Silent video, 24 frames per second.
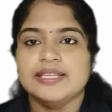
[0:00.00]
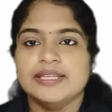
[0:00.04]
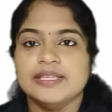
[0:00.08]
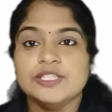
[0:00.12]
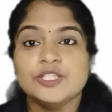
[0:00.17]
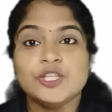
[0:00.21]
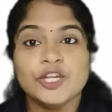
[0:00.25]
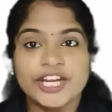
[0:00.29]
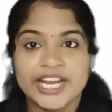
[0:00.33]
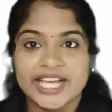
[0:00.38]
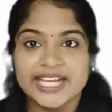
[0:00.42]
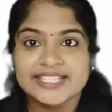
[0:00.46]

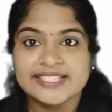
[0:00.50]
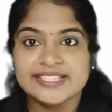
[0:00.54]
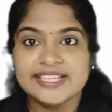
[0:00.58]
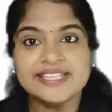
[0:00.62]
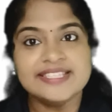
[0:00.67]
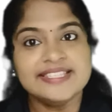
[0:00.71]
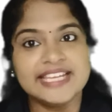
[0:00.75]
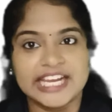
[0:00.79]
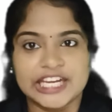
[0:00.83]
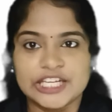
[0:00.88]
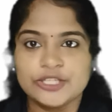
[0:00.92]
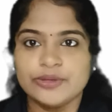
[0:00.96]
So next is
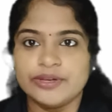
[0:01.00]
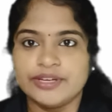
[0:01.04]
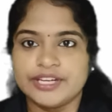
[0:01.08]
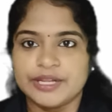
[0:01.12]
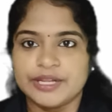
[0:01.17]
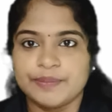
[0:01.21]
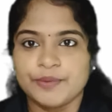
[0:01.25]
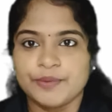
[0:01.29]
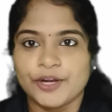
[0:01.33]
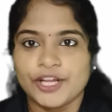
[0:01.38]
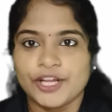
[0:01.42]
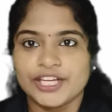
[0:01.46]
sexual
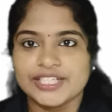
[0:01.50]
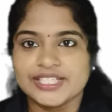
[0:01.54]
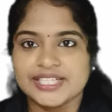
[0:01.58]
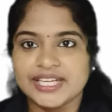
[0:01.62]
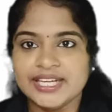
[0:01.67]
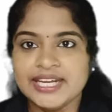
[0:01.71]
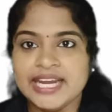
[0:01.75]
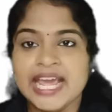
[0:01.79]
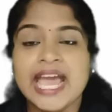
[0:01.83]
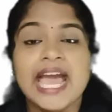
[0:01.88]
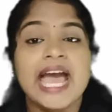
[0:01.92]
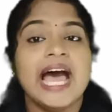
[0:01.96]
reproduction.
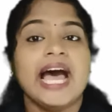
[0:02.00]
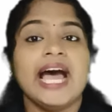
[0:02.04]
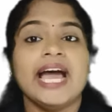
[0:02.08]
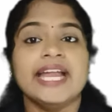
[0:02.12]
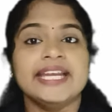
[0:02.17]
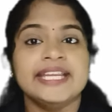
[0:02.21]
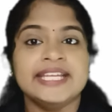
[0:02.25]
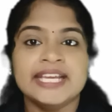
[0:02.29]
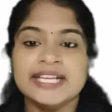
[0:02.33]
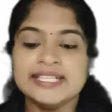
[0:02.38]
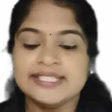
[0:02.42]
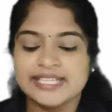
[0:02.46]
And
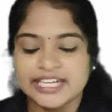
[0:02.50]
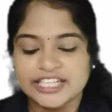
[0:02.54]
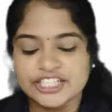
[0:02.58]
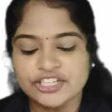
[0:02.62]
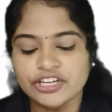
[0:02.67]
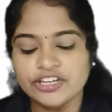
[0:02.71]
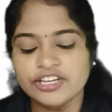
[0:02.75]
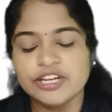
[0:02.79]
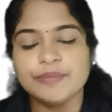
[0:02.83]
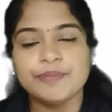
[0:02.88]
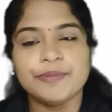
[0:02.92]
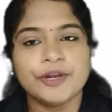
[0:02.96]
here sexual
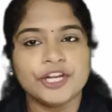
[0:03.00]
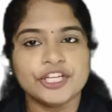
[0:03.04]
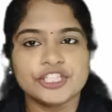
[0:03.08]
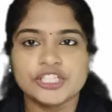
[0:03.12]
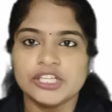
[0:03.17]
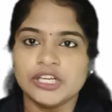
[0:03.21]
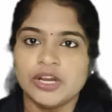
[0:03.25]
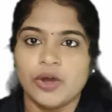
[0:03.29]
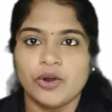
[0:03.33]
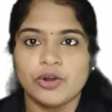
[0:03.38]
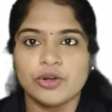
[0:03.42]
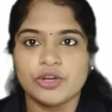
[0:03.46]

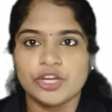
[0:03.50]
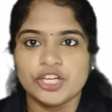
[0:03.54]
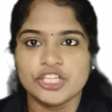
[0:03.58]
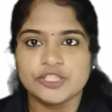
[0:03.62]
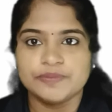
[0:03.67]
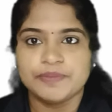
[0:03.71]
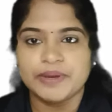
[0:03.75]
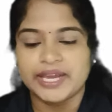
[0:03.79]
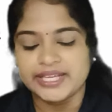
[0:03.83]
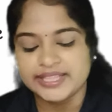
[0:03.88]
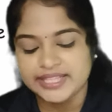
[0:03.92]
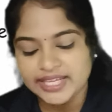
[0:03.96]
reproduction occurs
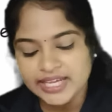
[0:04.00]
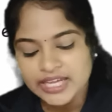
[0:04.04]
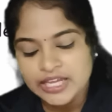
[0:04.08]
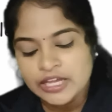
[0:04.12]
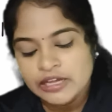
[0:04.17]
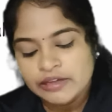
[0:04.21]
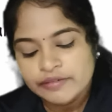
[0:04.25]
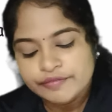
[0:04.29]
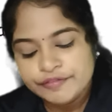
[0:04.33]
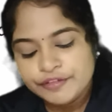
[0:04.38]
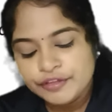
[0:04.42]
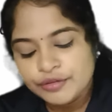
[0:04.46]
by the
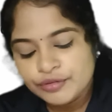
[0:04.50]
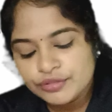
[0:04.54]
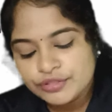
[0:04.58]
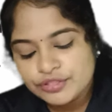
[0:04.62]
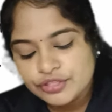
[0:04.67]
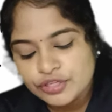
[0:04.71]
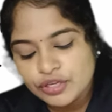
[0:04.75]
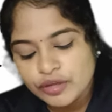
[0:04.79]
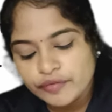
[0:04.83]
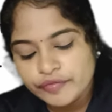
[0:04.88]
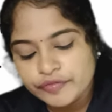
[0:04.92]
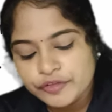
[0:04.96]

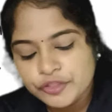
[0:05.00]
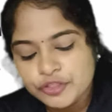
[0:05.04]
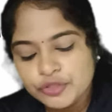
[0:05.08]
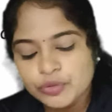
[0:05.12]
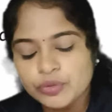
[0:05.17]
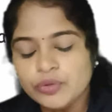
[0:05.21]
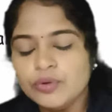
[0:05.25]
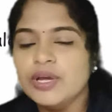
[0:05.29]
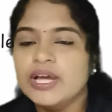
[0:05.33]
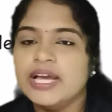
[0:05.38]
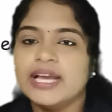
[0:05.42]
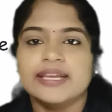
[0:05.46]
fusion of
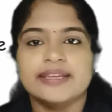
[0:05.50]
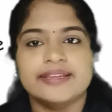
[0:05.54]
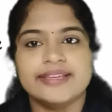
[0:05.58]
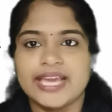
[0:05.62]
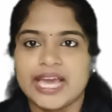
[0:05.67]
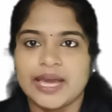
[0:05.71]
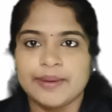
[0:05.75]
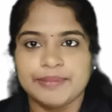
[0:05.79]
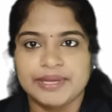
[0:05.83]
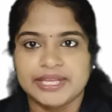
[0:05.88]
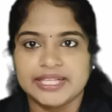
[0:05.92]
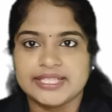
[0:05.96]
two
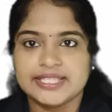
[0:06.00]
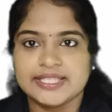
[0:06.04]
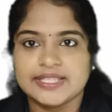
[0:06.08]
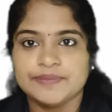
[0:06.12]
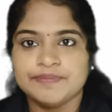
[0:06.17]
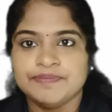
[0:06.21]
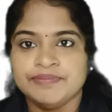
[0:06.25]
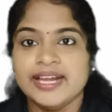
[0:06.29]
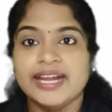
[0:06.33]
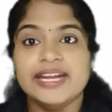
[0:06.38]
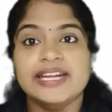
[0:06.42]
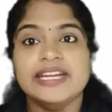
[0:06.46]
gametes.
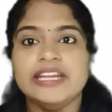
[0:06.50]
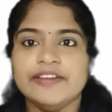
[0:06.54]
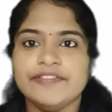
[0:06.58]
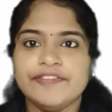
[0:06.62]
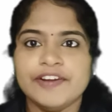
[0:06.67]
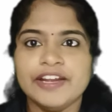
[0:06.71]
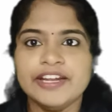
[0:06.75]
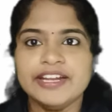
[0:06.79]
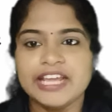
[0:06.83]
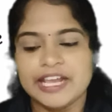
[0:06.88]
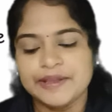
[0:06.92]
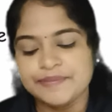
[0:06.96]

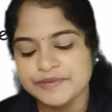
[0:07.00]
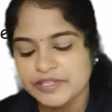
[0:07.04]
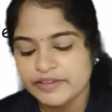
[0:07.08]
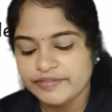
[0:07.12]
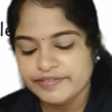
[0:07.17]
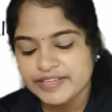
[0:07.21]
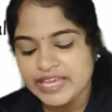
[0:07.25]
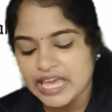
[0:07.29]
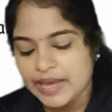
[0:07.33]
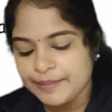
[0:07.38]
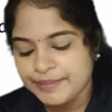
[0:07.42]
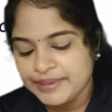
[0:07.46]
Different types of
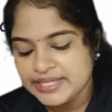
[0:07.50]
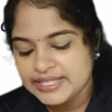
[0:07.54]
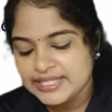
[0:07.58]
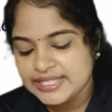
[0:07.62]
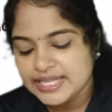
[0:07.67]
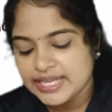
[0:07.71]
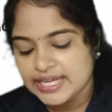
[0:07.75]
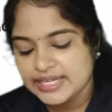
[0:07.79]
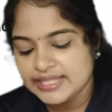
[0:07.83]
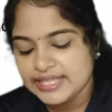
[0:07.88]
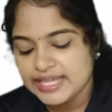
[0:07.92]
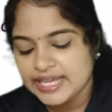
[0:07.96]
gametes
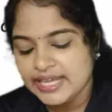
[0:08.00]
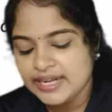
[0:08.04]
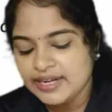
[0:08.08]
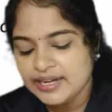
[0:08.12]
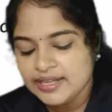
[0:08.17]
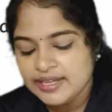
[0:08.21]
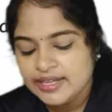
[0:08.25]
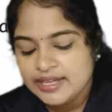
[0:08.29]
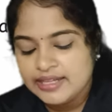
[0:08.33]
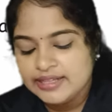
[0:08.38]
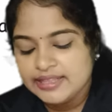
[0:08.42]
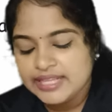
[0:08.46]
are there,
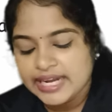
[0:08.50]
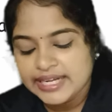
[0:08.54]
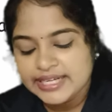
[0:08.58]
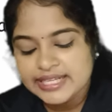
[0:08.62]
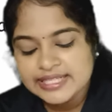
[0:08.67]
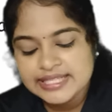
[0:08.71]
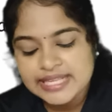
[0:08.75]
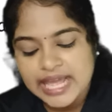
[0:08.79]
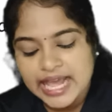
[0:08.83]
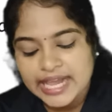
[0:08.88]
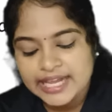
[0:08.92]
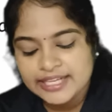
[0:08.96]
that is
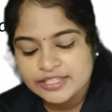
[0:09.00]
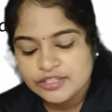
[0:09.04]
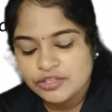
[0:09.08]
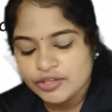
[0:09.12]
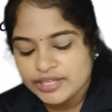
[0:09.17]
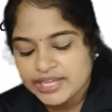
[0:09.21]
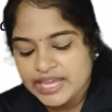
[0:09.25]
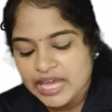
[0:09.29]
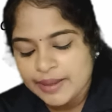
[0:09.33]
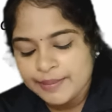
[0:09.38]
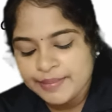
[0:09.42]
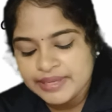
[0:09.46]

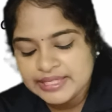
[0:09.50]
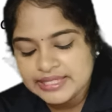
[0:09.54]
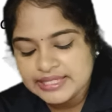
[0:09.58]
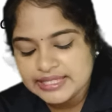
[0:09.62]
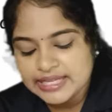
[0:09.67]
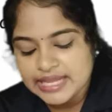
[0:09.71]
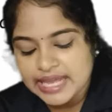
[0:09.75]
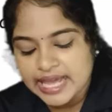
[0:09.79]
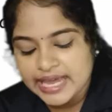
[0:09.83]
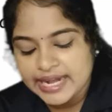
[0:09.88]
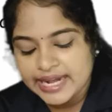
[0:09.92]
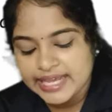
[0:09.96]
isogamous,
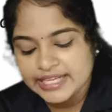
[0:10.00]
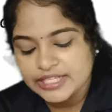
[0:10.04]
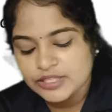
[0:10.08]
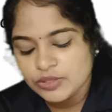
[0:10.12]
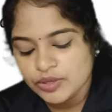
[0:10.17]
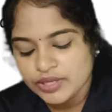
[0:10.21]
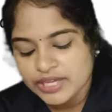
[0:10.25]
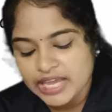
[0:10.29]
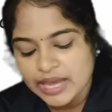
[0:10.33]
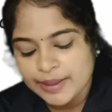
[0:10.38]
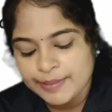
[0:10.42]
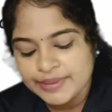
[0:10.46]

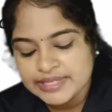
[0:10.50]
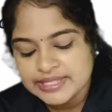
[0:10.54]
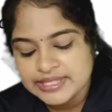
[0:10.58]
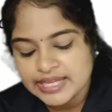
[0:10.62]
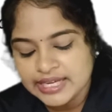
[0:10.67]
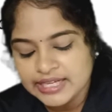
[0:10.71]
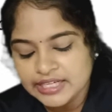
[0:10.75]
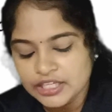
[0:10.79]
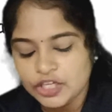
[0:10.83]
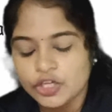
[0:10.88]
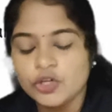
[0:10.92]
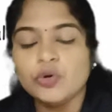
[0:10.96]
anisogamous
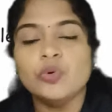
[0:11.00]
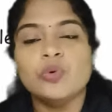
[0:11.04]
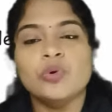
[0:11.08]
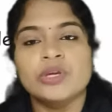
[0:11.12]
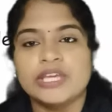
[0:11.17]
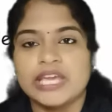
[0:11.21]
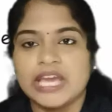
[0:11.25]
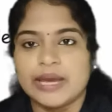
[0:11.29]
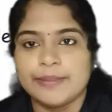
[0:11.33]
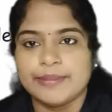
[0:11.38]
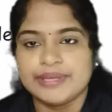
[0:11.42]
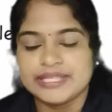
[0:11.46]
and
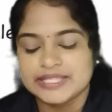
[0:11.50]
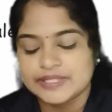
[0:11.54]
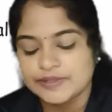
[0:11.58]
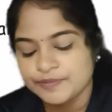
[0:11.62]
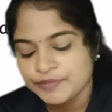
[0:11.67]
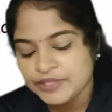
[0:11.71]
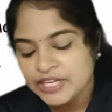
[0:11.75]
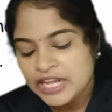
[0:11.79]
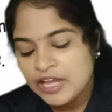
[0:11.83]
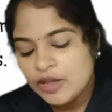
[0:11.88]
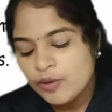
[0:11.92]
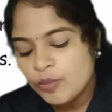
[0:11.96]
oogamous.
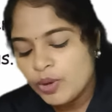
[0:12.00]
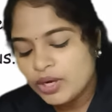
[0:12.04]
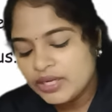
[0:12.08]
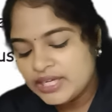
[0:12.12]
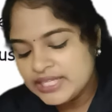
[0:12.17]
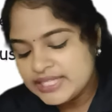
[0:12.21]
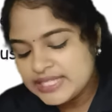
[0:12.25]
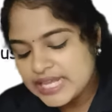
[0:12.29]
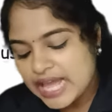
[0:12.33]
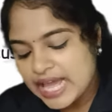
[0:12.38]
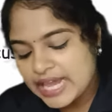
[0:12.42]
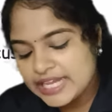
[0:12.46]
What
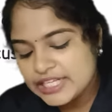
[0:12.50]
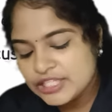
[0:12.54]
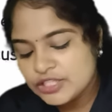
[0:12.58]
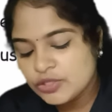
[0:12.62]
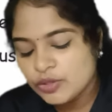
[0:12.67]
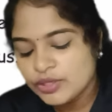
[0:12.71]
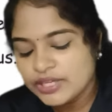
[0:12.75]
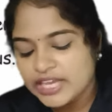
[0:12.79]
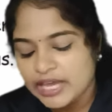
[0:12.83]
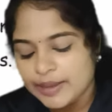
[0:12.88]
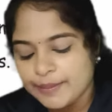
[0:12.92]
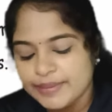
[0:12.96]
is
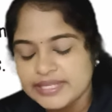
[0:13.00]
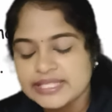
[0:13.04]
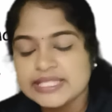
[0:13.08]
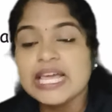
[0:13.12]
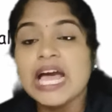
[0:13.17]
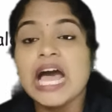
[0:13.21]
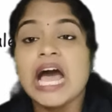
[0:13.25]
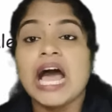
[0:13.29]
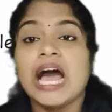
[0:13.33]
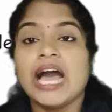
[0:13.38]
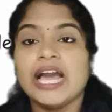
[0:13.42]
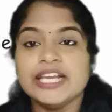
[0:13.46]
isogamous?
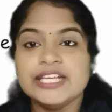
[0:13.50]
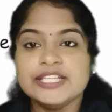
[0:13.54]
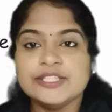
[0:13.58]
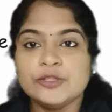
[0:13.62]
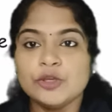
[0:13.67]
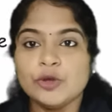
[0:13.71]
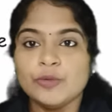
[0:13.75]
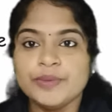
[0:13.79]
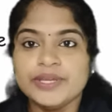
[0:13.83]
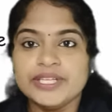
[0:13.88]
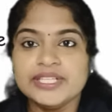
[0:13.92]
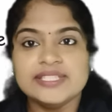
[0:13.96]

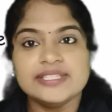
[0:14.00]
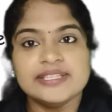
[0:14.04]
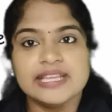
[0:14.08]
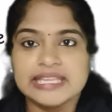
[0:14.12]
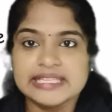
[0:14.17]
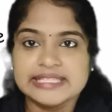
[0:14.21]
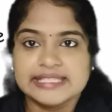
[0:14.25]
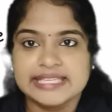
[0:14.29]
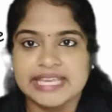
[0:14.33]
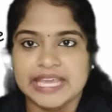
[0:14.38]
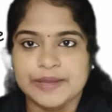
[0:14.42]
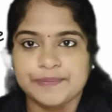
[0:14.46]
Iso means
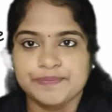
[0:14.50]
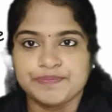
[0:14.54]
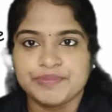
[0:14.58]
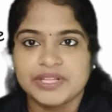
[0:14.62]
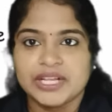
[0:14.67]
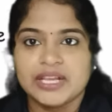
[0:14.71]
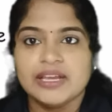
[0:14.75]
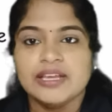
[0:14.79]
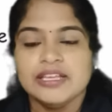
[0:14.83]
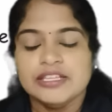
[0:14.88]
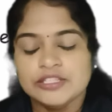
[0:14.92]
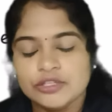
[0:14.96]
same.
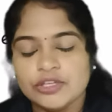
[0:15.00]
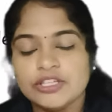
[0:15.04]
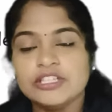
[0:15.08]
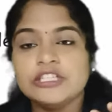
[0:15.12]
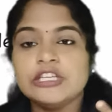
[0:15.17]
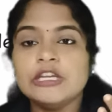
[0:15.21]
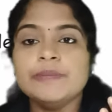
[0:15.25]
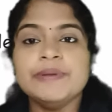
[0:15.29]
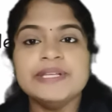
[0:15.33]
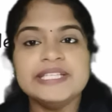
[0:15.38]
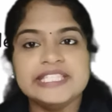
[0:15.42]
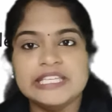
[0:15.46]
So it
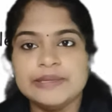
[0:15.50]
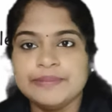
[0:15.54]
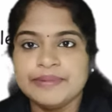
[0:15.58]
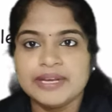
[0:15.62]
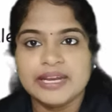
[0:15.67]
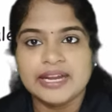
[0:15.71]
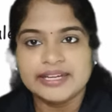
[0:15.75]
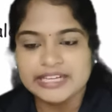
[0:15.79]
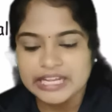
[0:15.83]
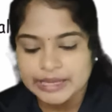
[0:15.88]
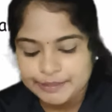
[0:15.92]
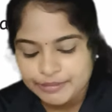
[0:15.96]
will be
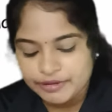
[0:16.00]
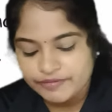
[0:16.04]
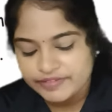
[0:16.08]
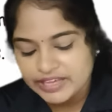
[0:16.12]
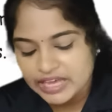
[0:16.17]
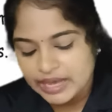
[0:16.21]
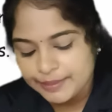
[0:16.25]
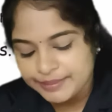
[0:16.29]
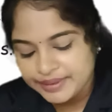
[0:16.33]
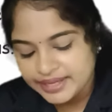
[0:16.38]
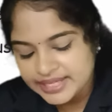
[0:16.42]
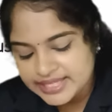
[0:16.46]
similar type of
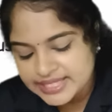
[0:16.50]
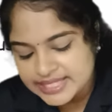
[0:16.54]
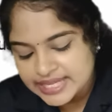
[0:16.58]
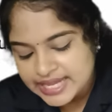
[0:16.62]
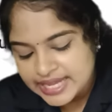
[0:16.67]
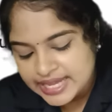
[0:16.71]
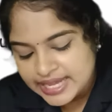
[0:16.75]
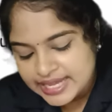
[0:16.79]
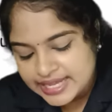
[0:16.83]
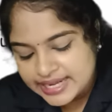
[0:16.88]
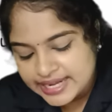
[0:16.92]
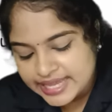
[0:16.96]
gametes,
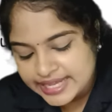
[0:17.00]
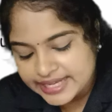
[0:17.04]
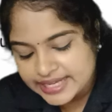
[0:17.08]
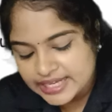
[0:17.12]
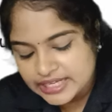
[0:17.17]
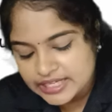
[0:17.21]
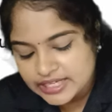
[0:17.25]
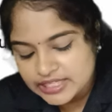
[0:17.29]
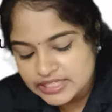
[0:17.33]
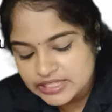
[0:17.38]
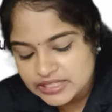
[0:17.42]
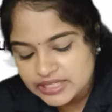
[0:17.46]
like
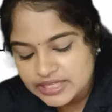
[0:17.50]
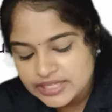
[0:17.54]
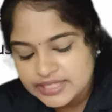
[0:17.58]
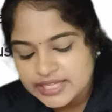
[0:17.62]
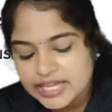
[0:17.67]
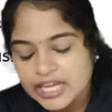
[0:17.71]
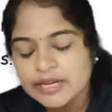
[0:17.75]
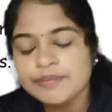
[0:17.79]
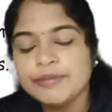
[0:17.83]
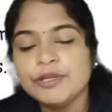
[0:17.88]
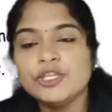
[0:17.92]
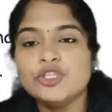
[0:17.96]
it
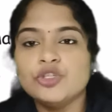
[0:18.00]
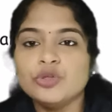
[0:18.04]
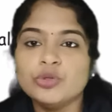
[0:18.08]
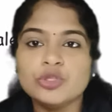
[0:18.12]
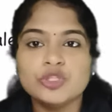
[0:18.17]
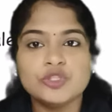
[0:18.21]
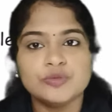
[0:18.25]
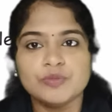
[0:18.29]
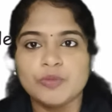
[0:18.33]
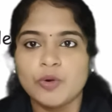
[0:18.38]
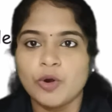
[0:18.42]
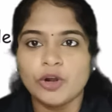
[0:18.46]
can be two
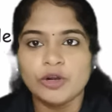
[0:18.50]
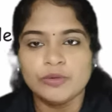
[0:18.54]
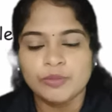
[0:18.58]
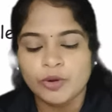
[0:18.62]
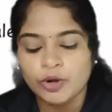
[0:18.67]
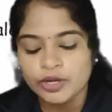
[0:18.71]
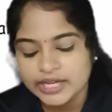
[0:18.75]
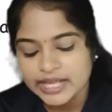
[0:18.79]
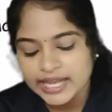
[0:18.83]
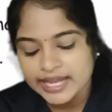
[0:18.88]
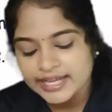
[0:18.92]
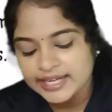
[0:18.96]
small
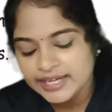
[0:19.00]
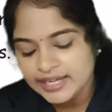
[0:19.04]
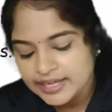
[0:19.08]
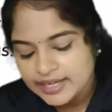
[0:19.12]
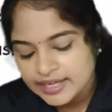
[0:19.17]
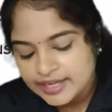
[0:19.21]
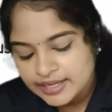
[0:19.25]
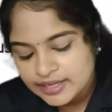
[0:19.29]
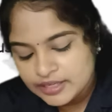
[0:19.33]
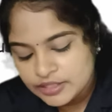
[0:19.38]
non-motile,